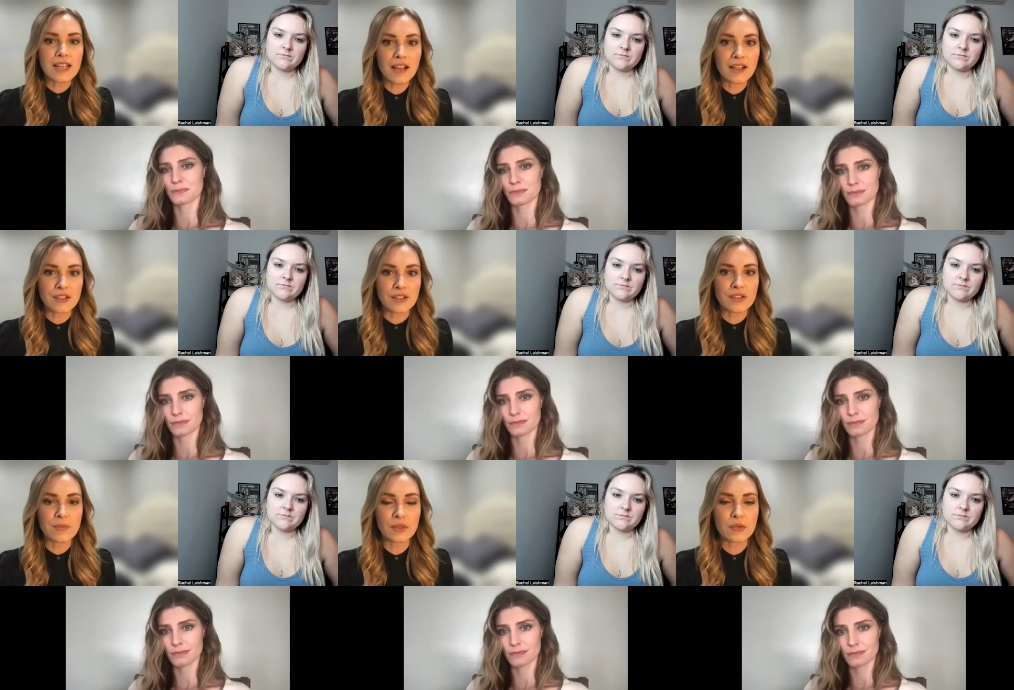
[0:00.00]
Speaker 1: actor has
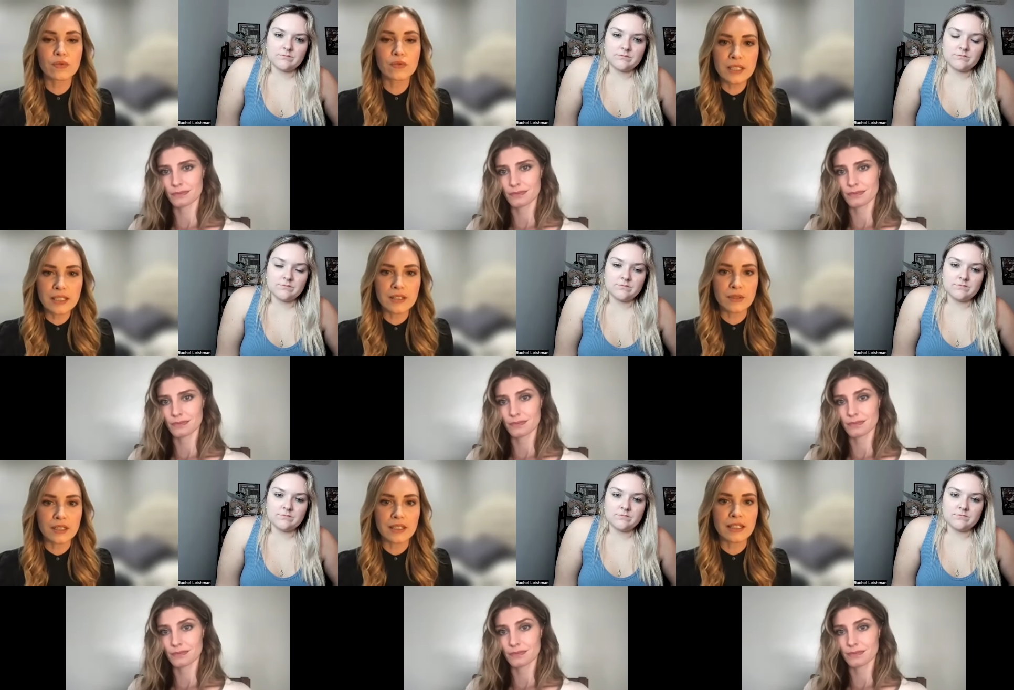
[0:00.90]
been really,
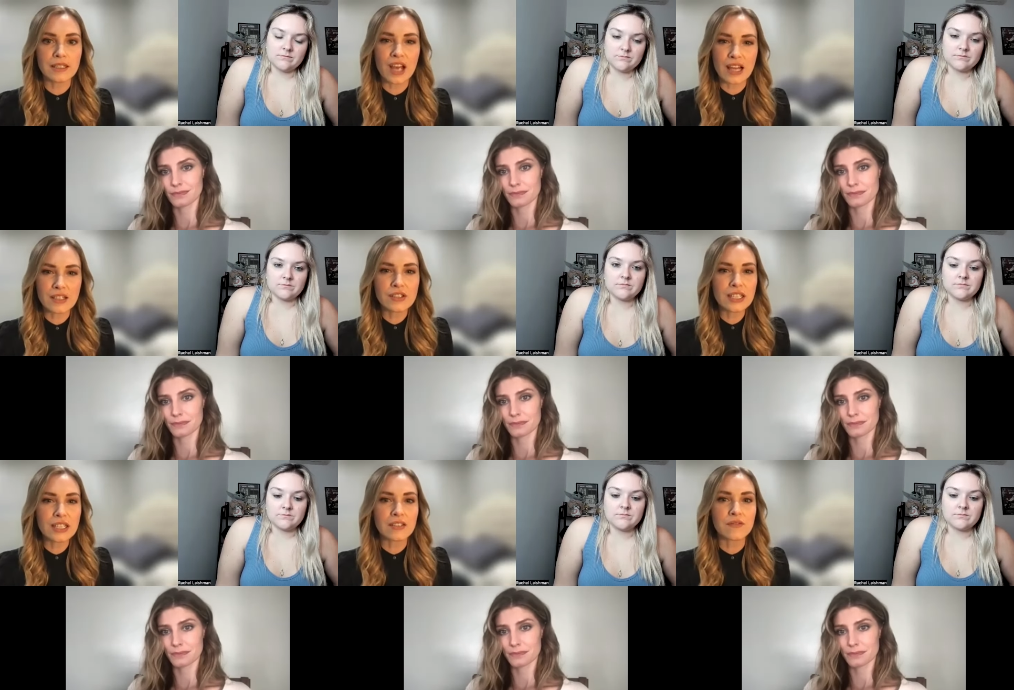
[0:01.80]
really
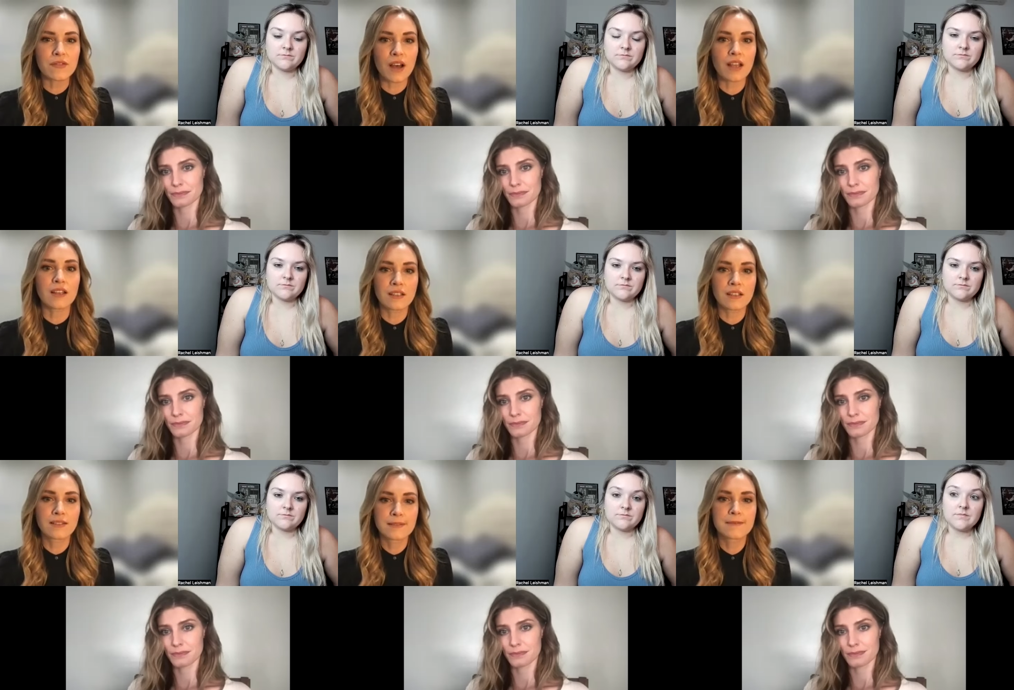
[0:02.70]
challenging and fun.
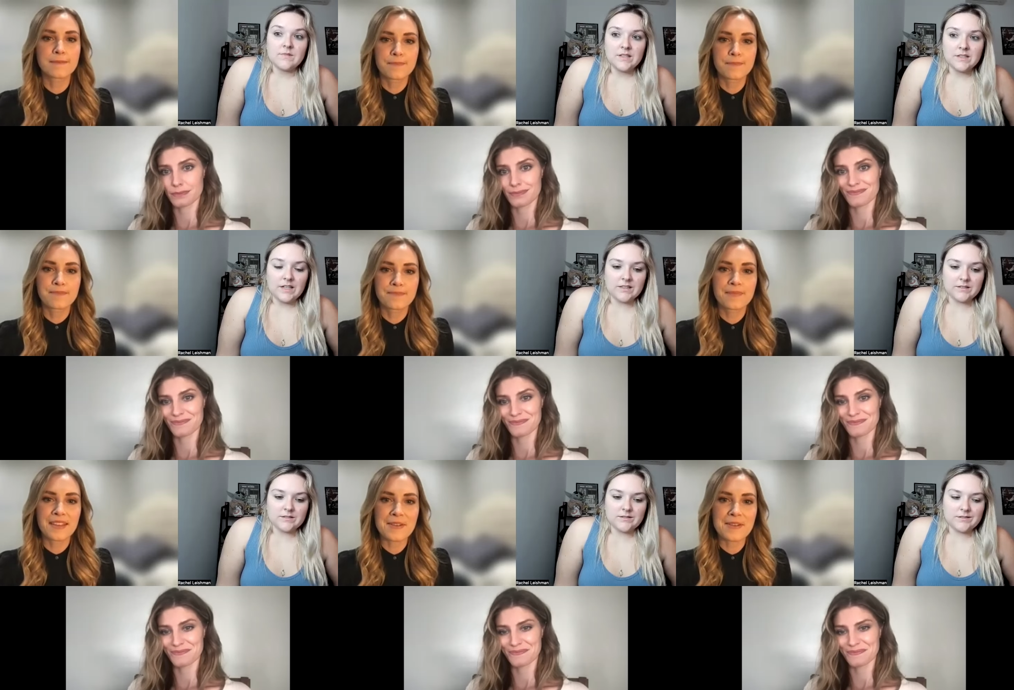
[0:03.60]
Yeah.
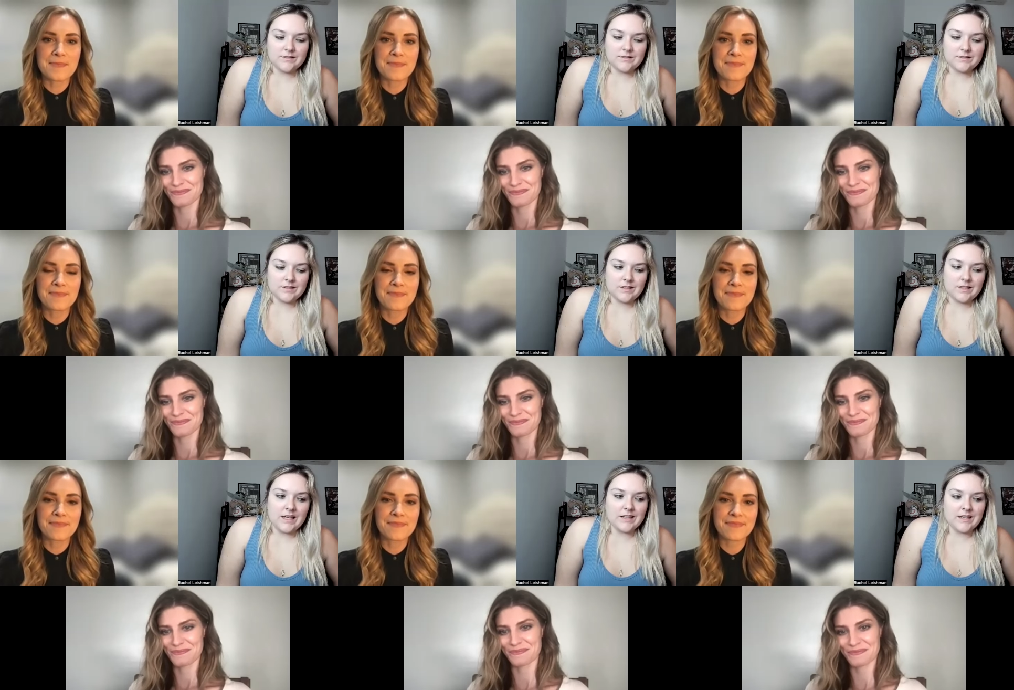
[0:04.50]
Yeah.
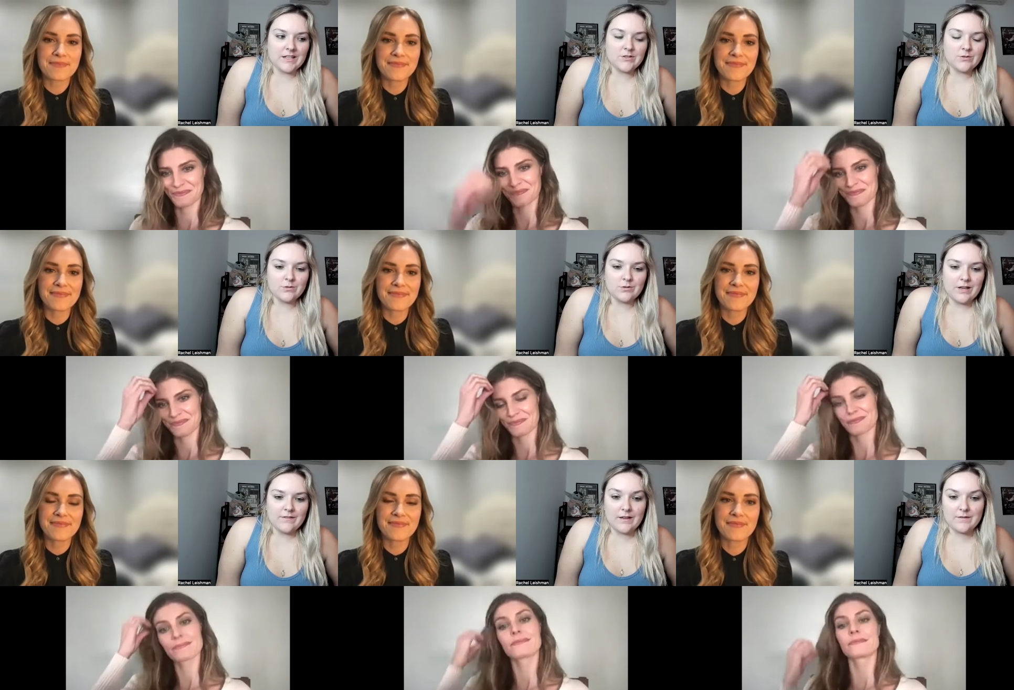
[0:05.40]
Caitlin, I
Speaker 2: do
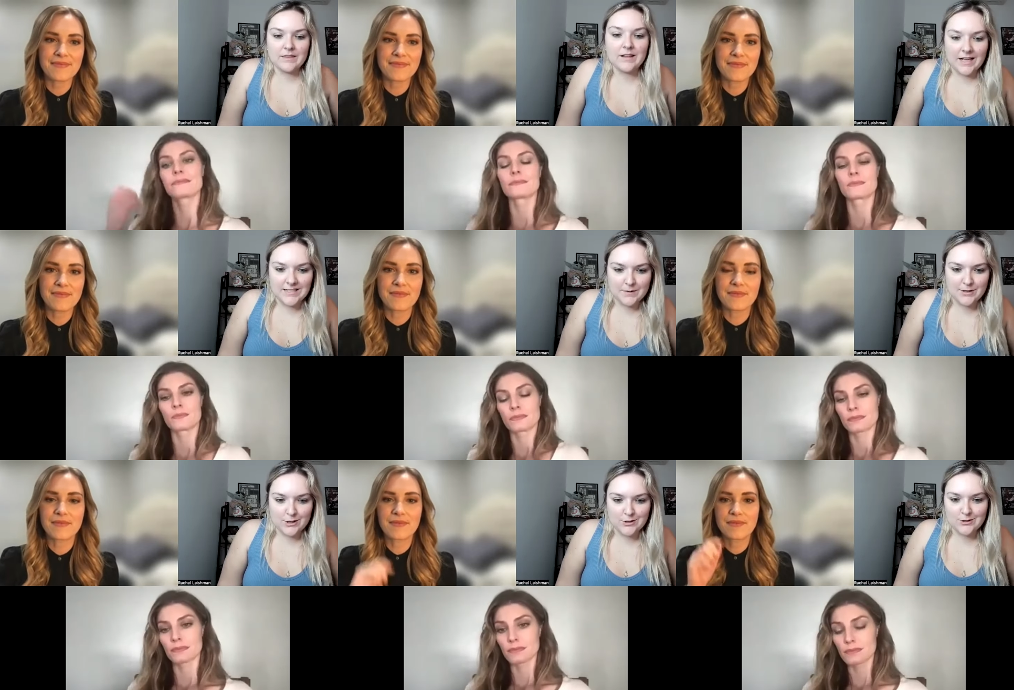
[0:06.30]
love. I the last time I
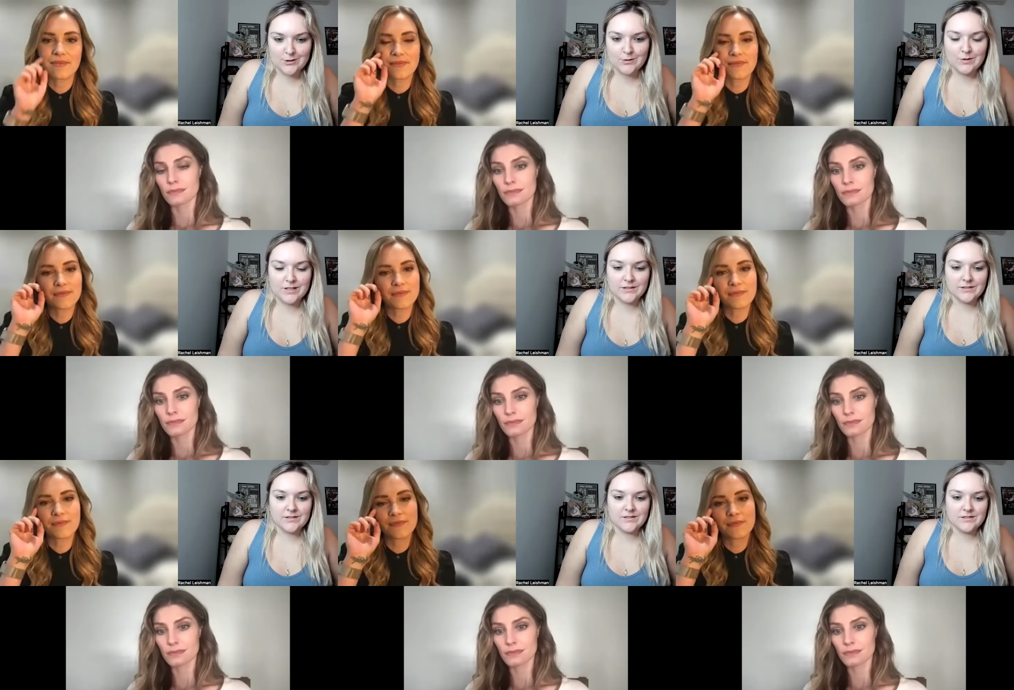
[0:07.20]
talked to you
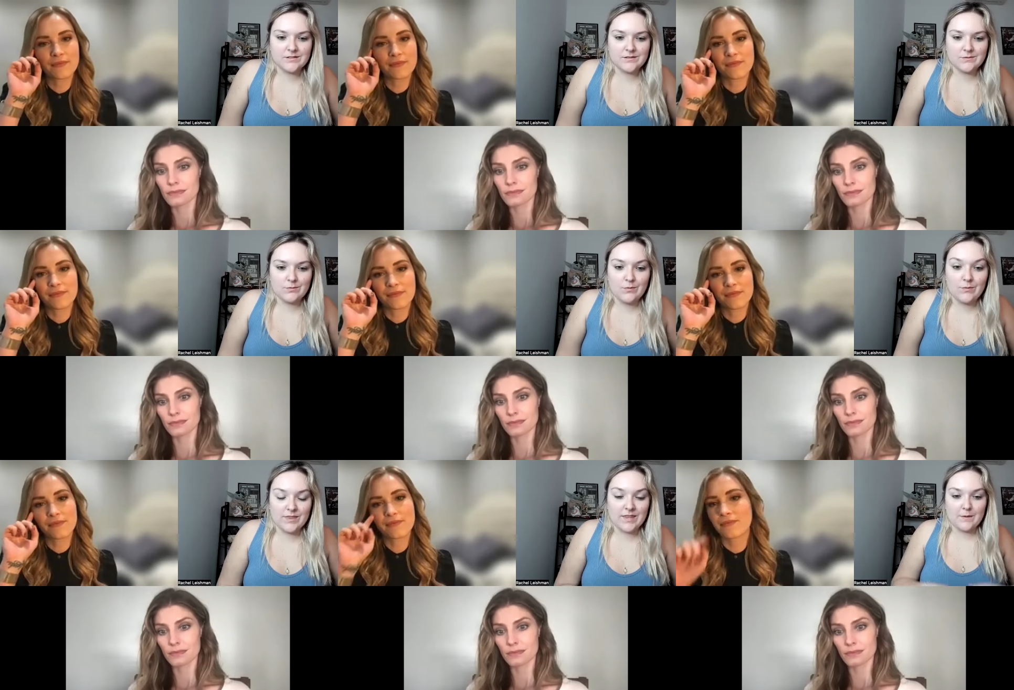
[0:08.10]
was
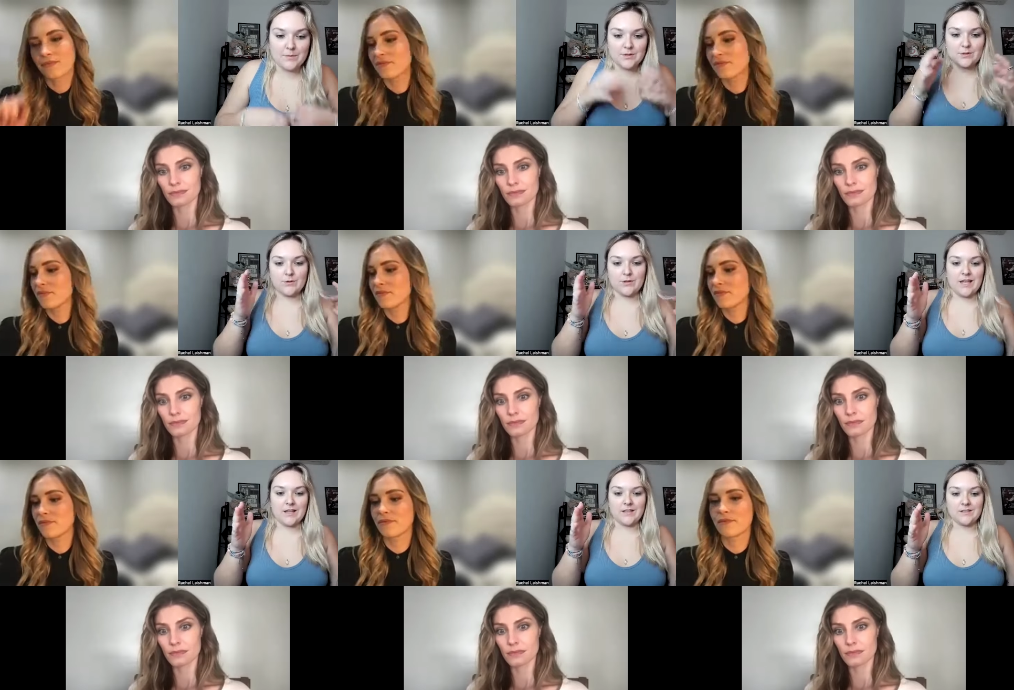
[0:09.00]
with the episode where
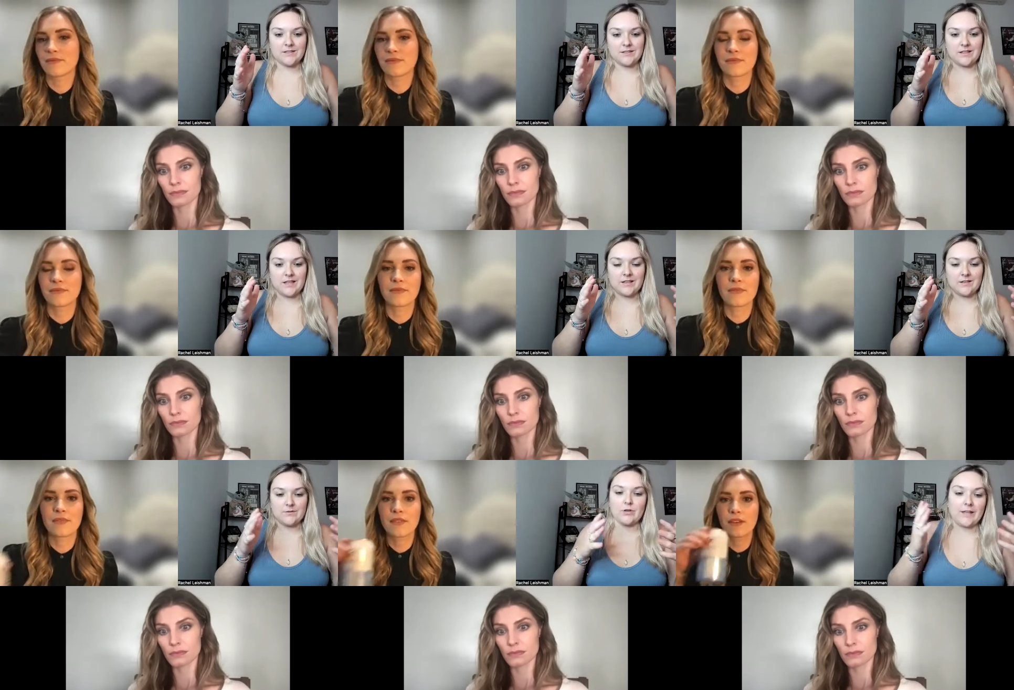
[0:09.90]
Caitlin's like
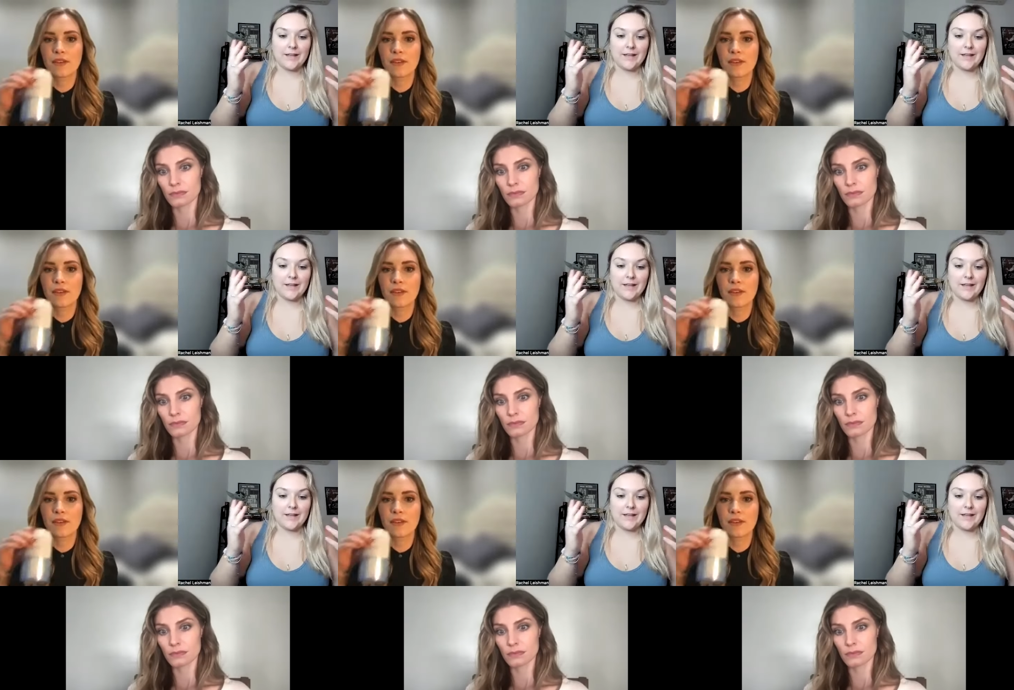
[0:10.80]
not